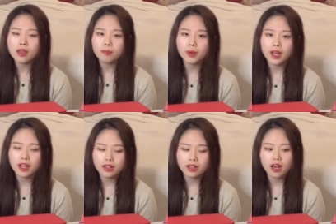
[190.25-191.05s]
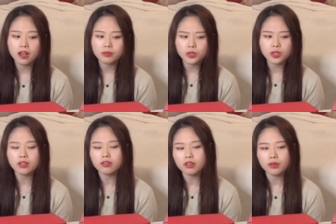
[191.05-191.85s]
but um, you
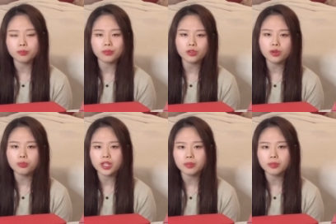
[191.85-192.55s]
can, you're pretty